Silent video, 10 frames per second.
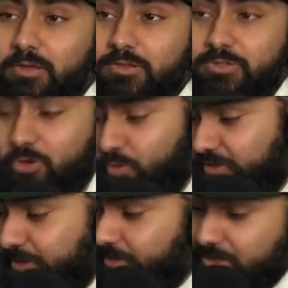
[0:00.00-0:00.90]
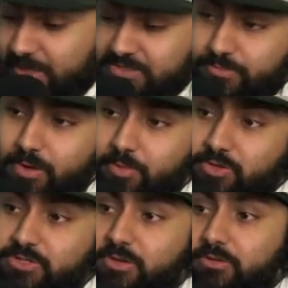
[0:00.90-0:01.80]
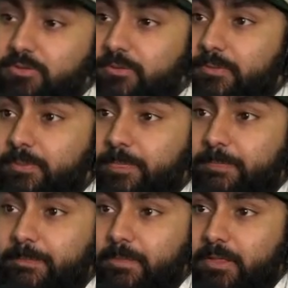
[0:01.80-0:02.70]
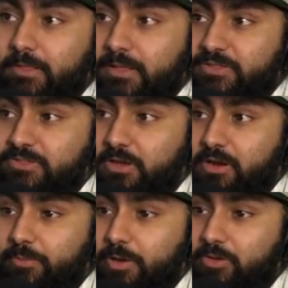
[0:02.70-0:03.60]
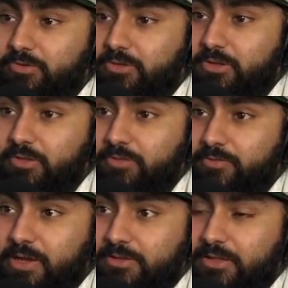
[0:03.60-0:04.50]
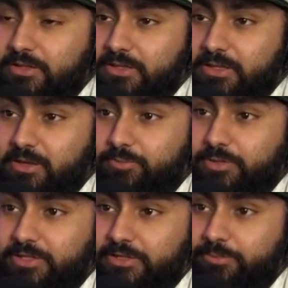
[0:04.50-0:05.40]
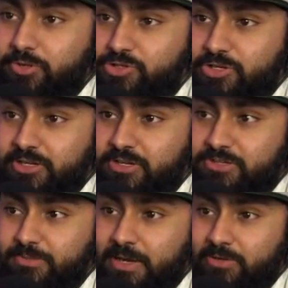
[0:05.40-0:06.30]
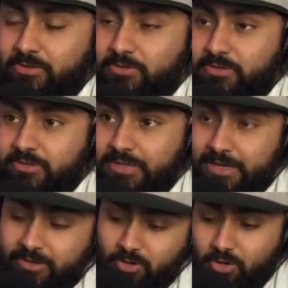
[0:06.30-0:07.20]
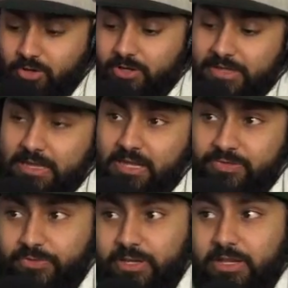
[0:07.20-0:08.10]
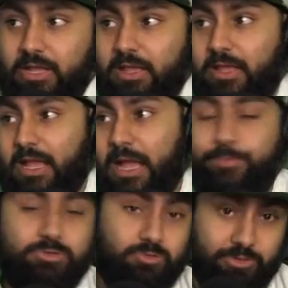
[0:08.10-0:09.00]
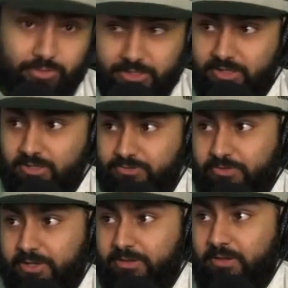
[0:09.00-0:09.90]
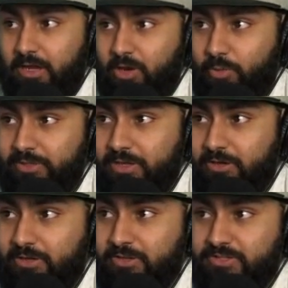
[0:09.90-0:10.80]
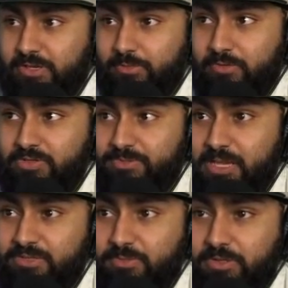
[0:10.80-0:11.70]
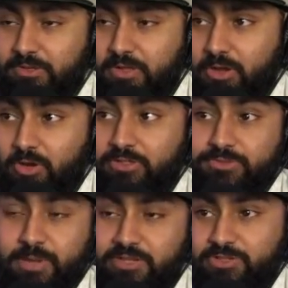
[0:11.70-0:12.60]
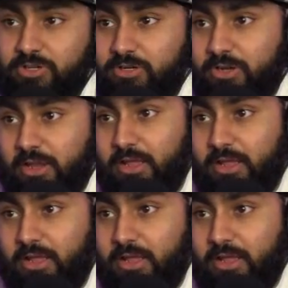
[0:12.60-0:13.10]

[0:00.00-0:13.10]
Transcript: So with Edson Barboza, let's talk about the fact that he completely butchered and dismantled Daniel Hooker in that last fight. Absolutely ridiculous fight. Went down in December of this past month, or this past year.